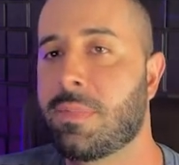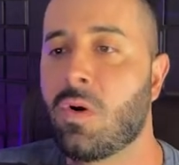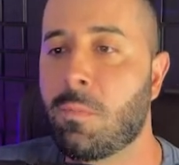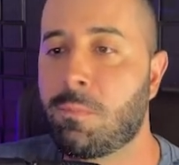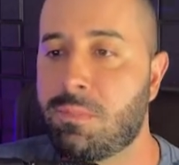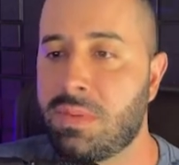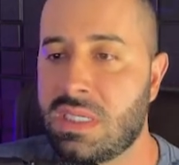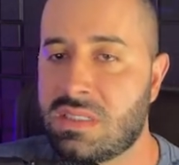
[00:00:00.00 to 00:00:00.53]

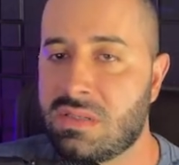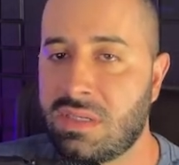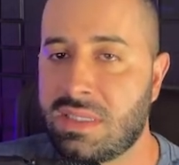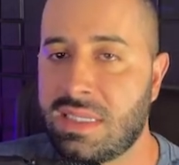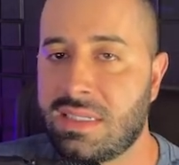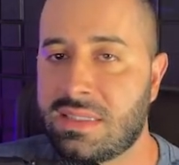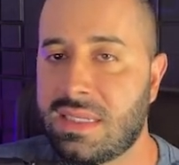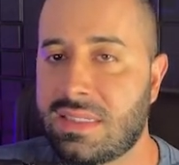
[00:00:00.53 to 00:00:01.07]
Pixel has to
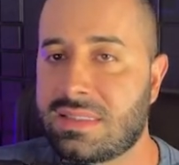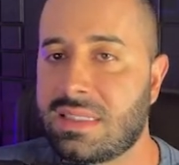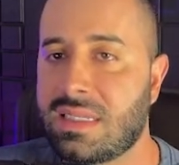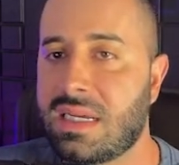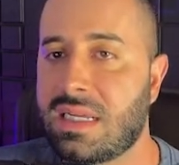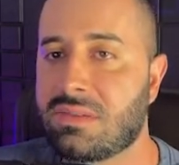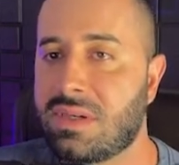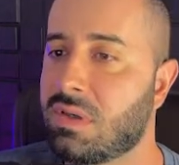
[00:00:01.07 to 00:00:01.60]
be
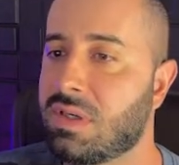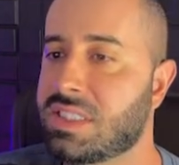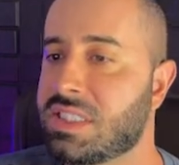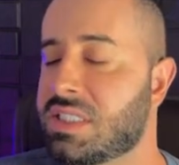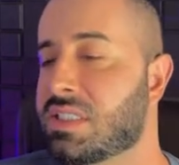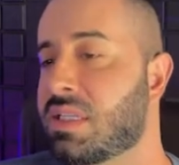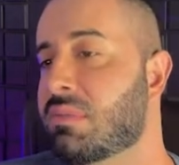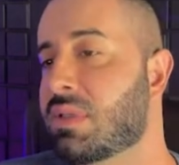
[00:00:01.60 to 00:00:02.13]
installed. So we're
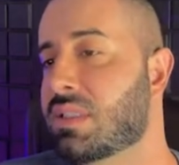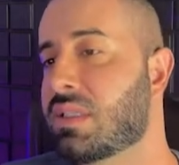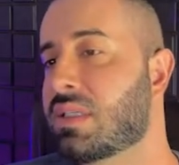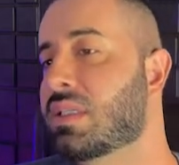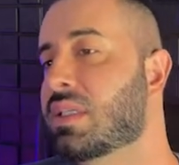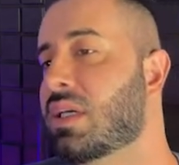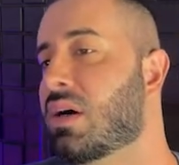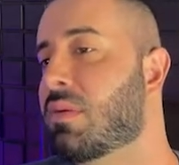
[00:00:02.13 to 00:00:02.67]
sending it
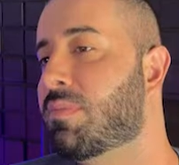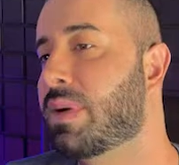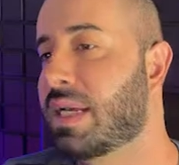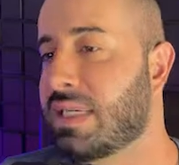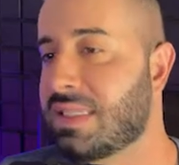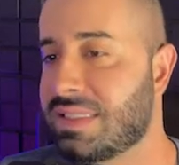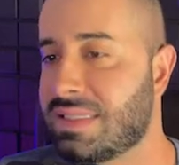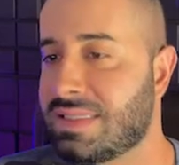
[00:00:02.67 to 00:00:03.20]
here to
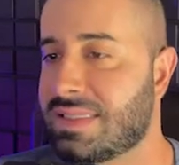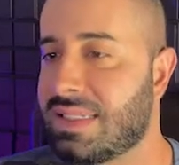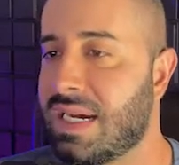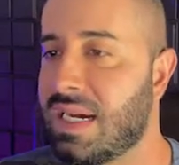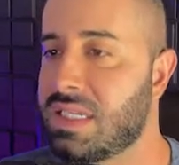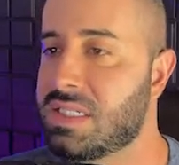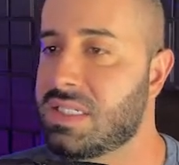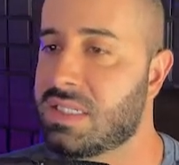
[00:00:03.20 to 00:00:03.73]
this site,
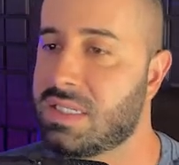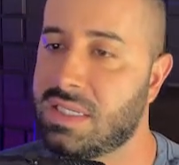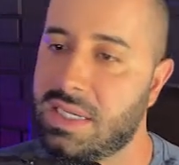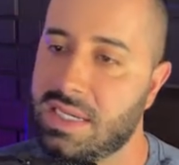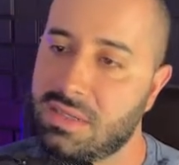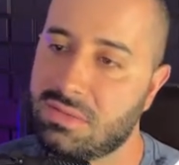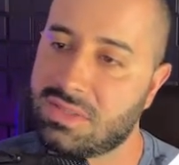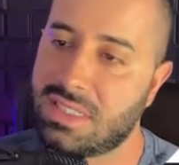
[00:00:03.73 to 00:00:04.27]
which is the
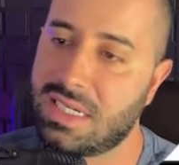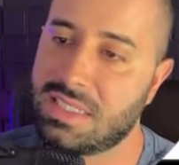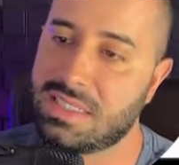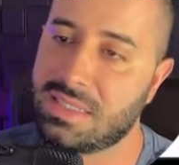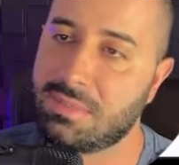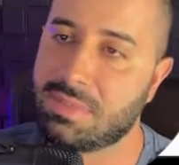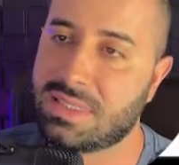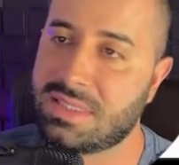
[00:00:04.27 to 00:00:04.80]
parcel area
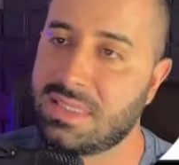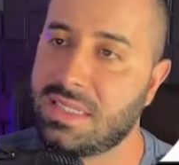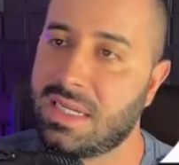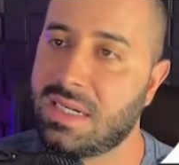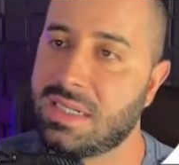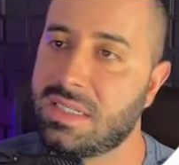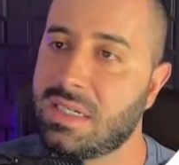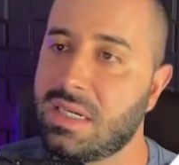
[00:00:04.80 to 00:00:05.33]
site.
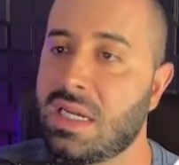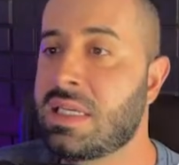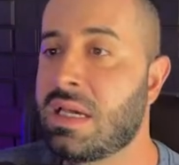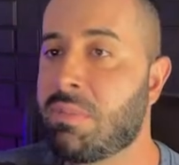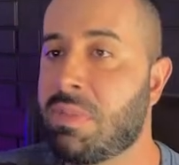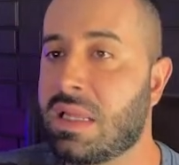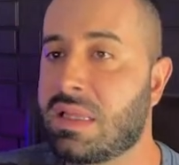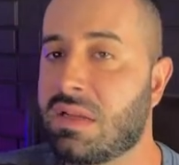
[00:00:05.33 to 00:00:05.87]
And the
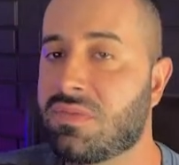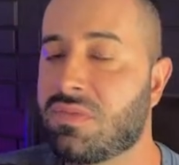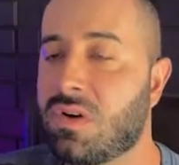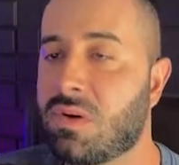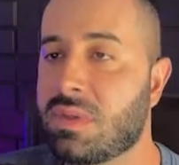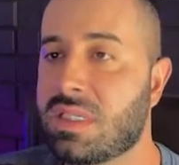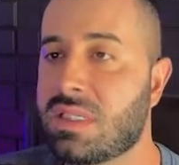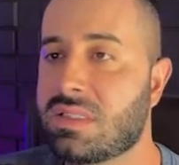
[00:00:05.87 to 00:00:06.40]

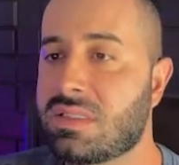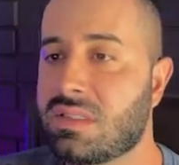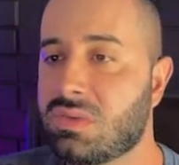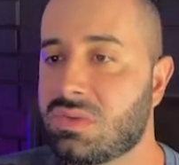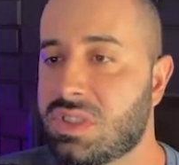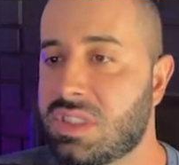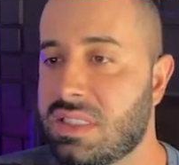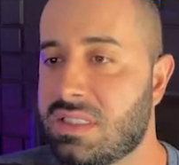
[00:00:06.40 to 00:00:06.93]
platform they're using